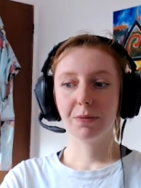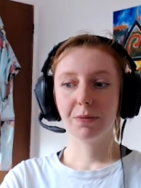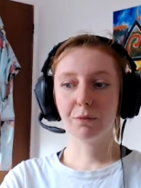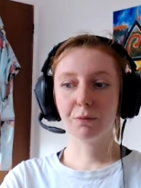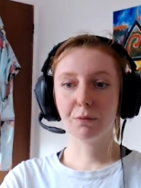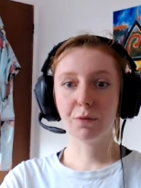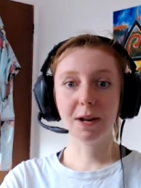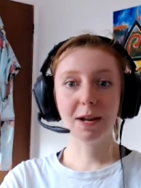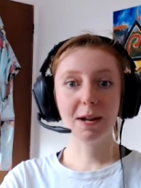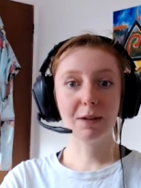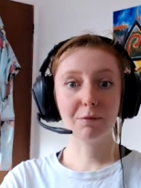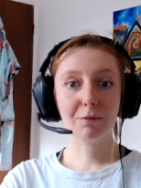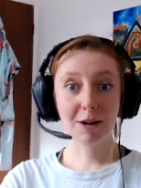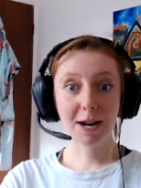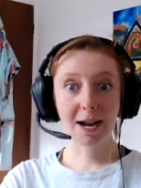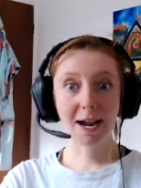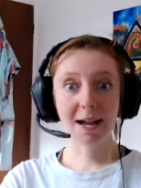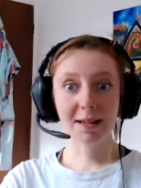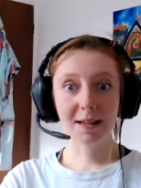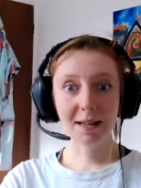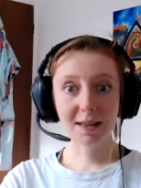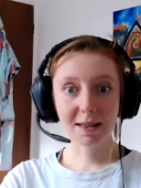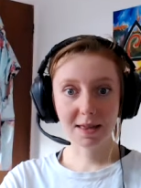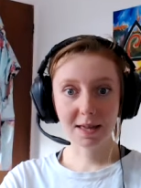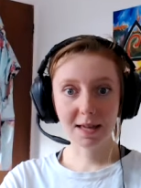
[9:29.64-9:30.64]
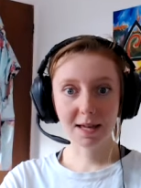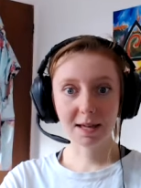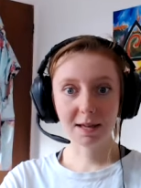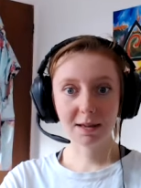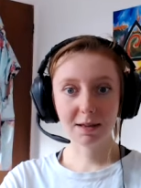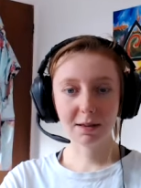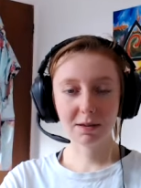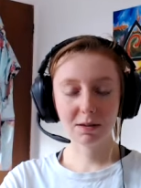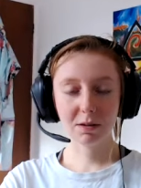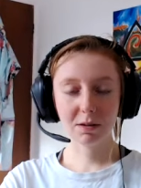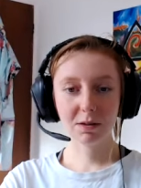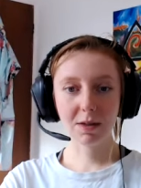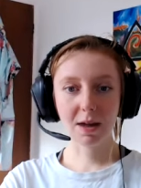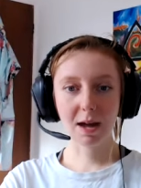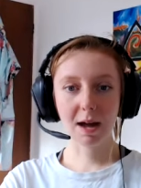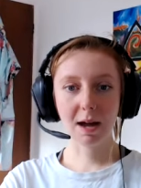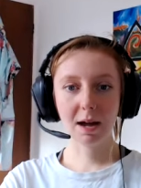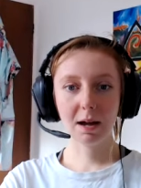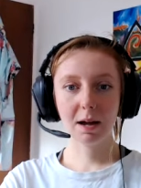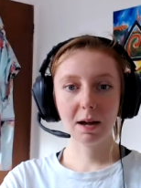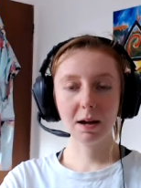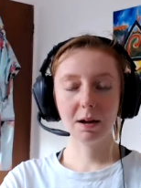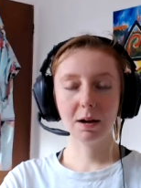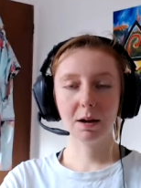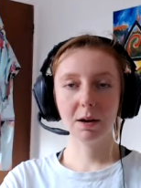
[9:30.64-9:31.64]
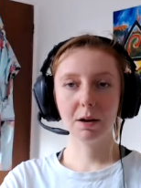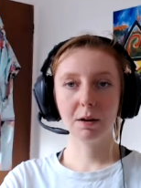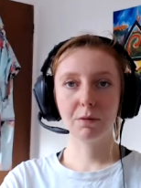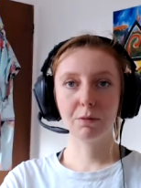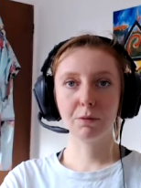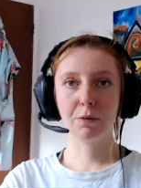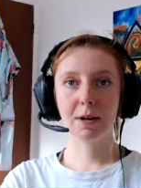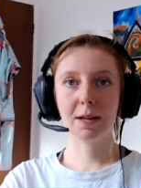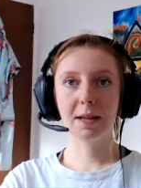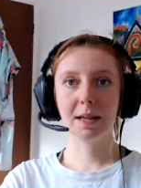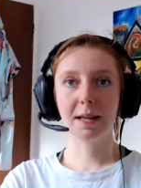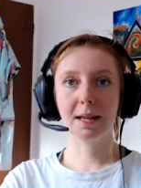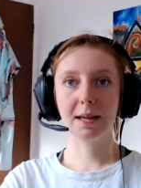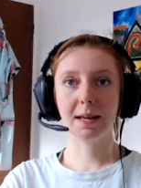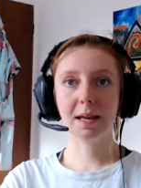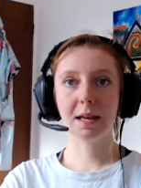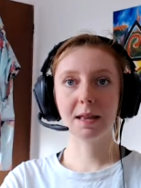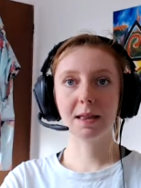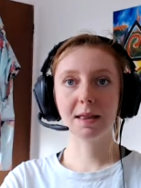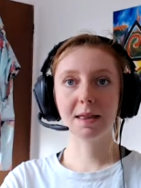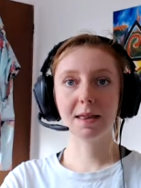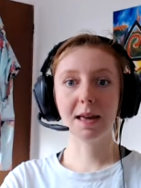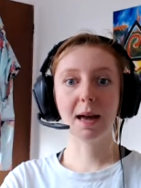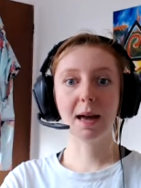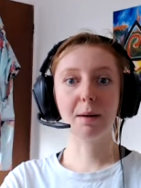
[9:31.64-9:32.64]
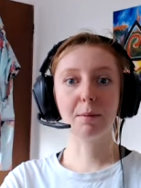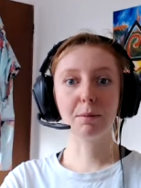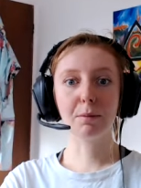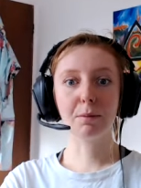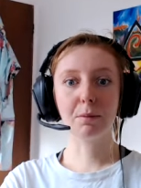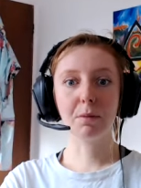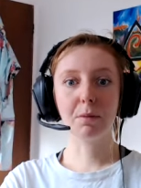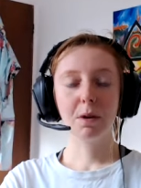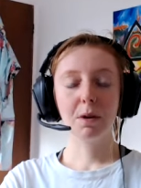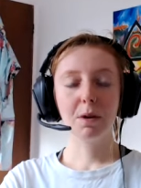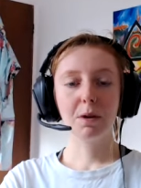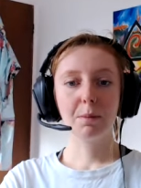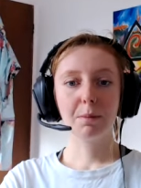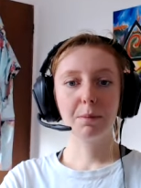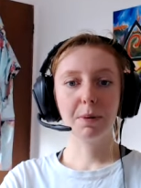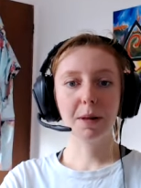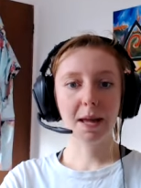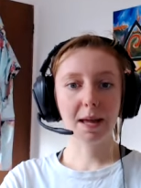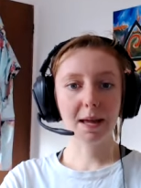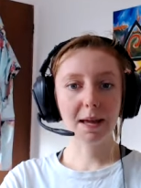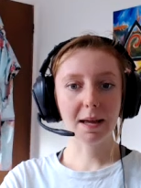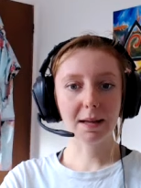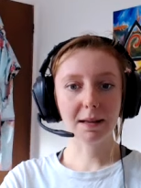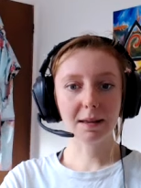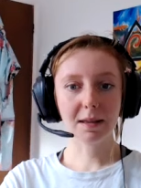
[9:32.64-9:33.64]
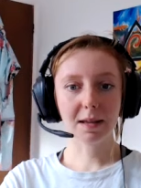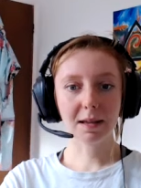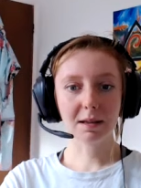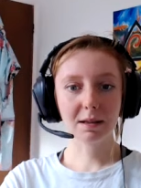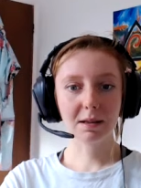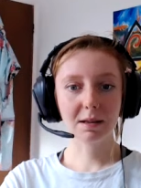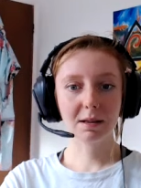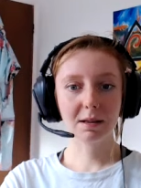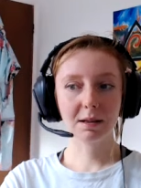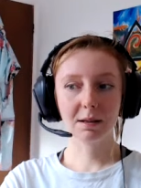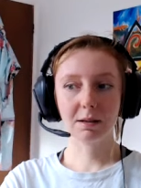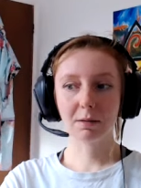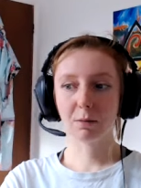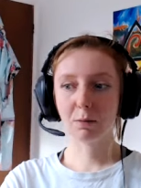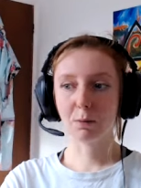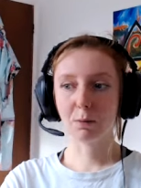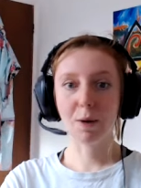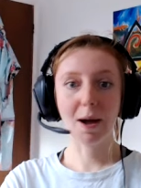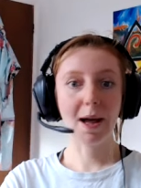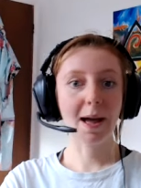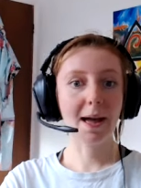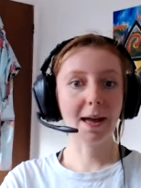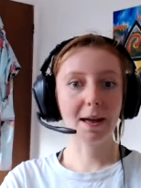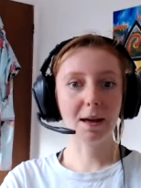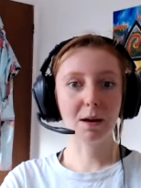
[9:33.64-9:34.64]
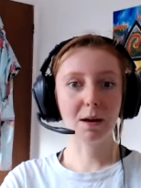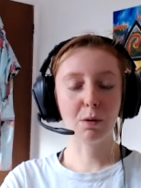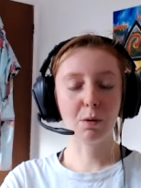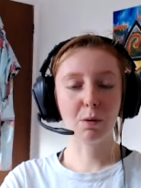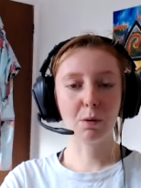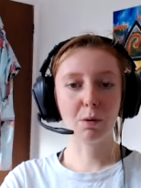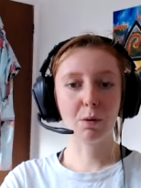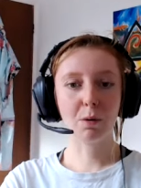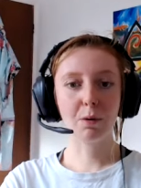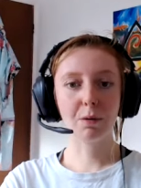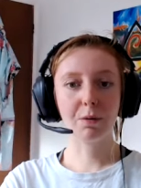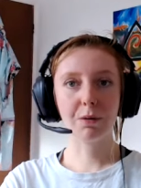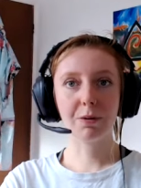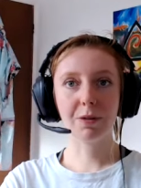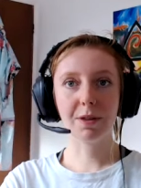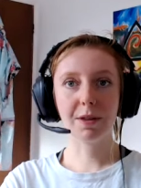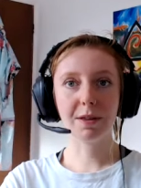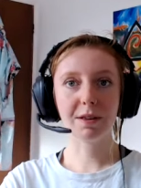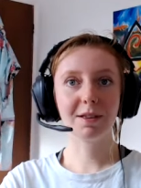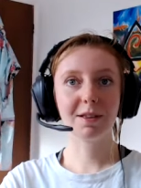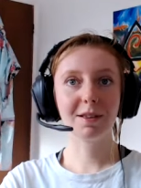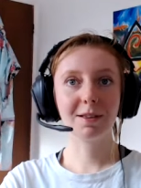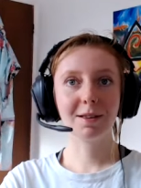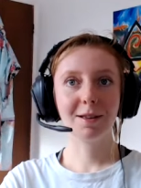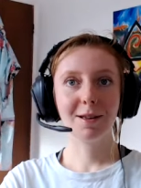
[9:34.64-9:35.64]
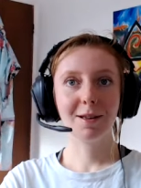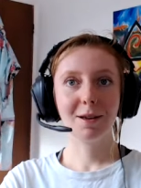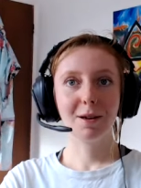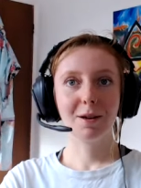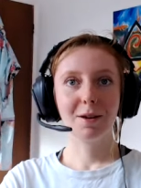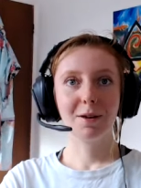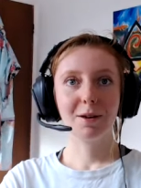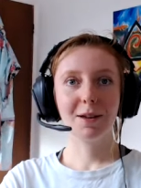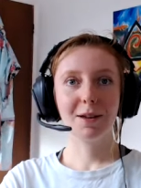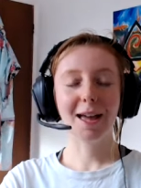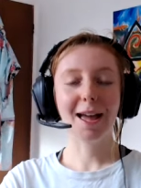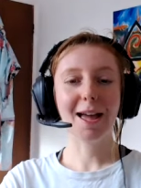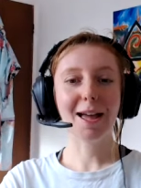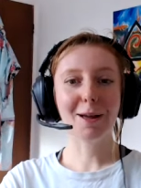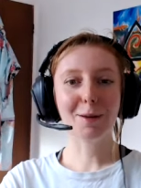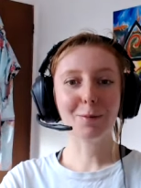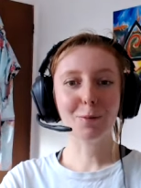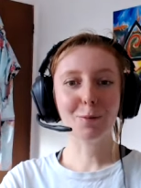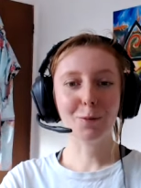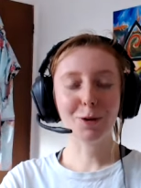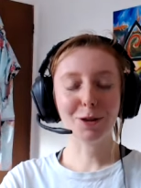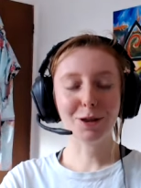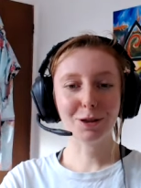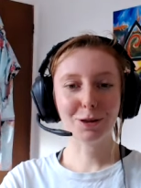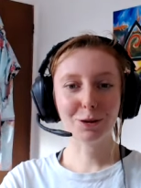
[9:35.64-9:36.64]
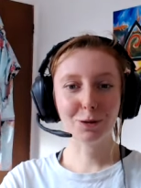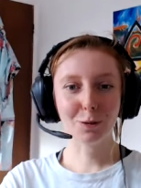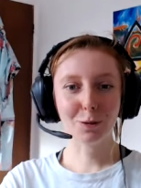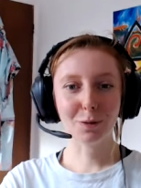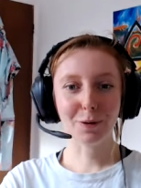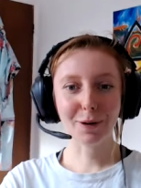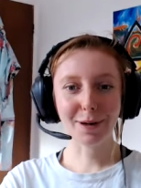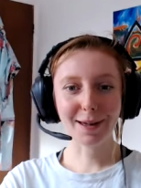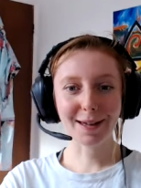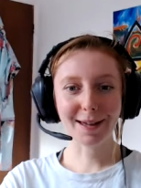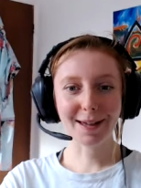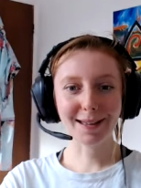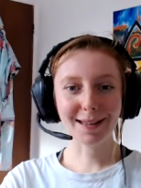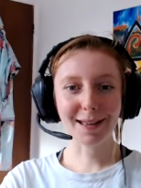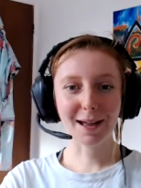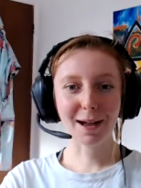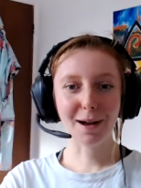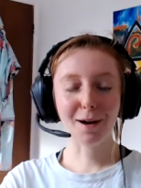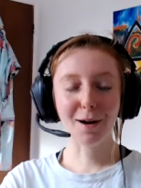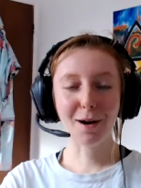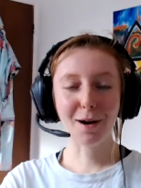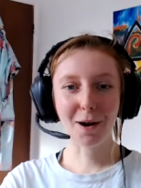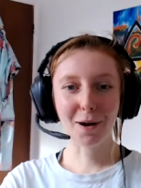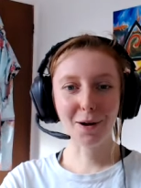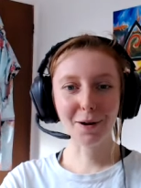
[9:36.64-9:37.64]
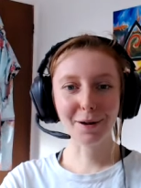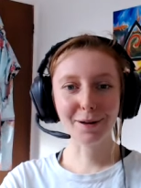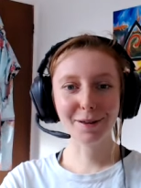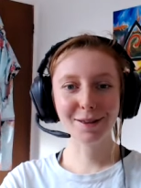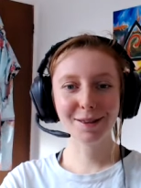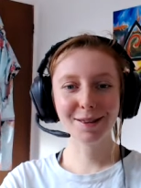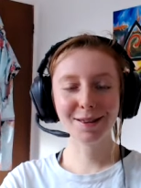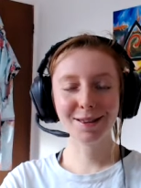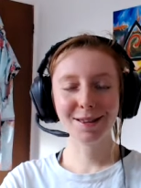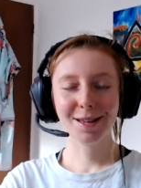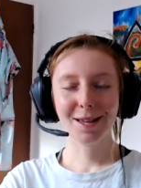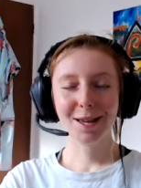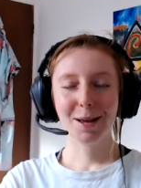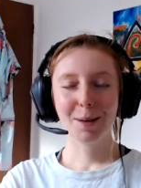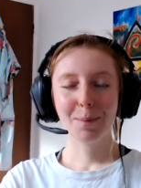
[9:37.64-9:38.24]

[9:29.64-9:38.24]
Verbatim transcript: re- realities that really condemn playing this way or this game with joy in our hearts